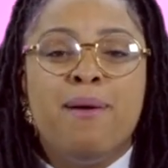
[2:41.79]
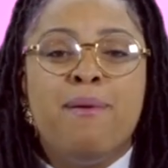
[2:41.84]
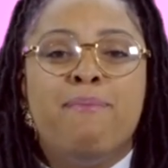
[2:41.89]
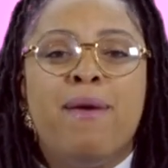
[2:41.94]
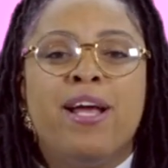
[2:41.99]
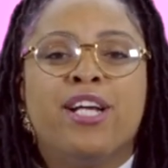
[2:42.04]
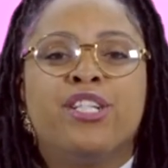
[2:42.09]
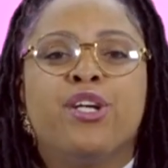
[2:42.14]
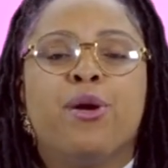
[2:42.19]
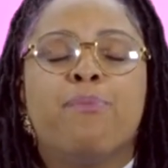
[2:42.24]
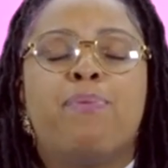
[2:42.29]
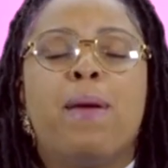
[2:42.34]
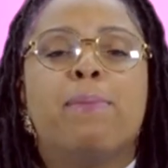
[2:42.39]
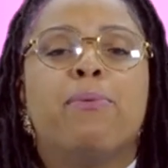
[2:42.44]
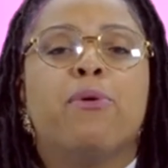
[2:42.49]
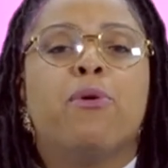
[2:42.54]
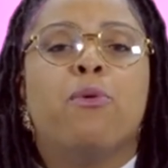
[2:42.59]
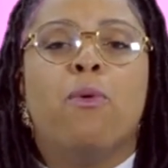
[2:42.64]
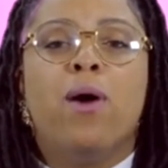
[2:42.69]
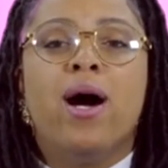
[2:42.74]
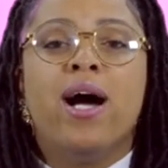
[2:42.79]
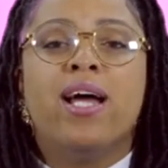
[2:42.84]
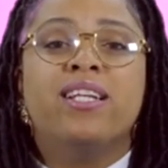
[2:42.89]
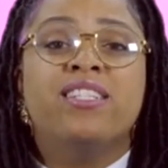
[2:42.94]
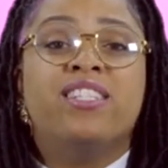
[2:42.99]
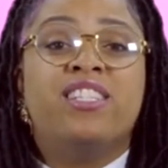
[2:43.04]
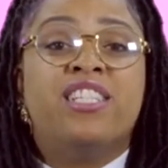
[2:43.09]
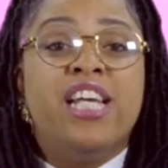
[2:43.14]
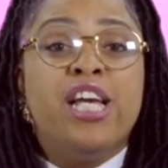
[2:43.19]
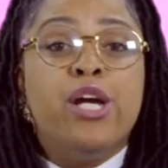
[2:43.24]
Make sure people, one,
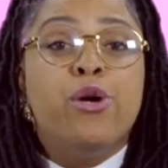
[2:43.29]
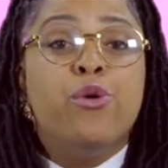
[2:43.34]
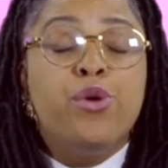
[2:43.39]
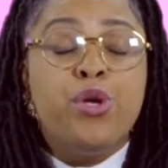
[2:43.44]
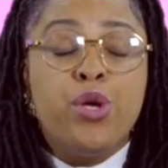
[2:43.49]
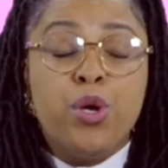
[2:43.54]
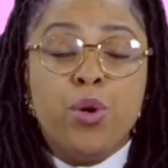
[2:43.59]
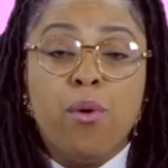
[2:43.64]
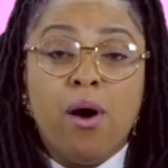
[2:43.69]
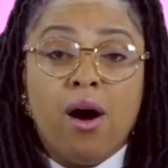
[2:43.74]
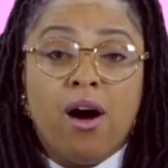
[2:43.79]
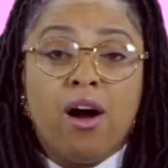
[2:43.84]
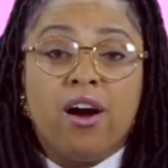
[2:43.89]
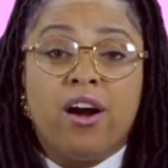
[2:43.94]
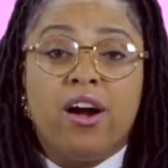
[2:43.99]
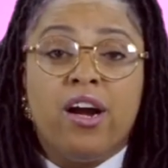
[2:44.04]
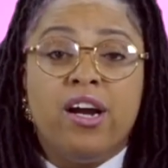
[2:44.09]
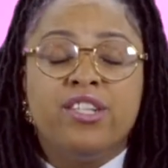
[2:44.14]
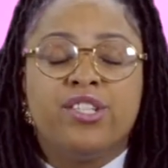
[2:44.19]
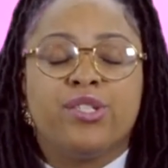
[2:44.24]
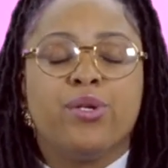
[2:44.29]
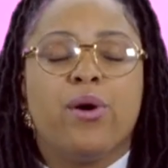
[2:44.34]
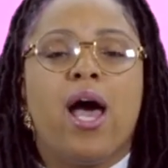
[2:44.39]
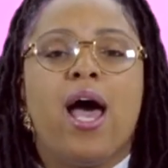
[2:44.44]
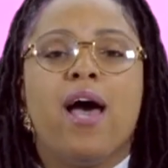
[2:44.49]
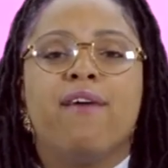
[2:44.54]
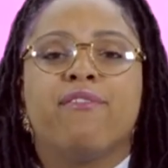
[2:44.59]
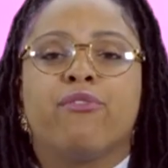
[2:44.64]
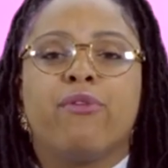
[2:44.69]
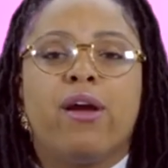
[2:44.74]
see who you are, so
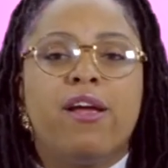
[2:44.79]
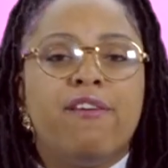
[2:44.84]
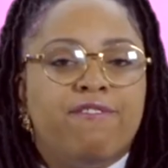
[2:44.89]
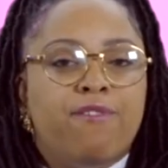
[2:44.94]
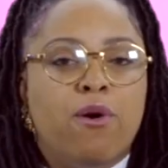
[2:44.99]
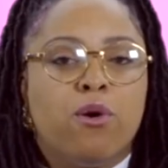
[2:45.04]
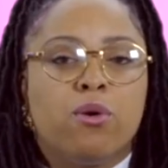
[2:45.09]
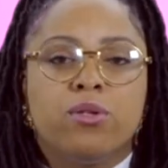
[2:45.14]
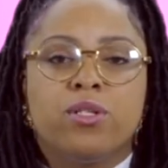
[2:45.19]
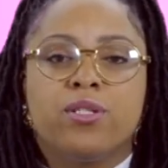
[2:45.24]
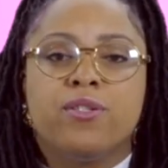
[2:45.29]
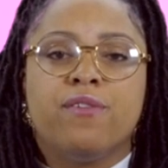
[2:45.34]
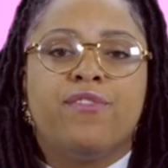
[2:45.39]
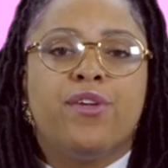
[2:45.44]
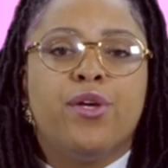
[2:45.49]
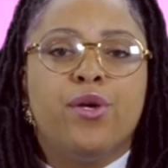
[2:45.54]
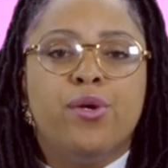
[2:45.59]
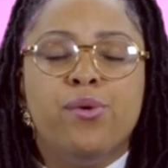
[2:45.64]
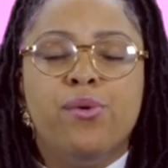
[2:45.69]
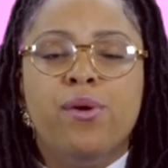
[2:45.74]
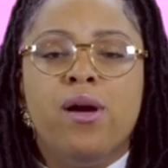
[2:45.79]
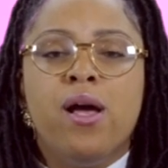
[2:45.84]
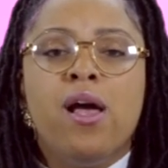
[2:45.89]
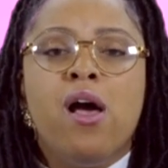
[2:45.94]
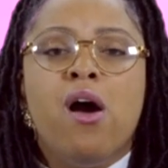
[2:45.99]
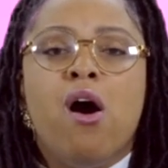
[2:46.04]
have great photos of you.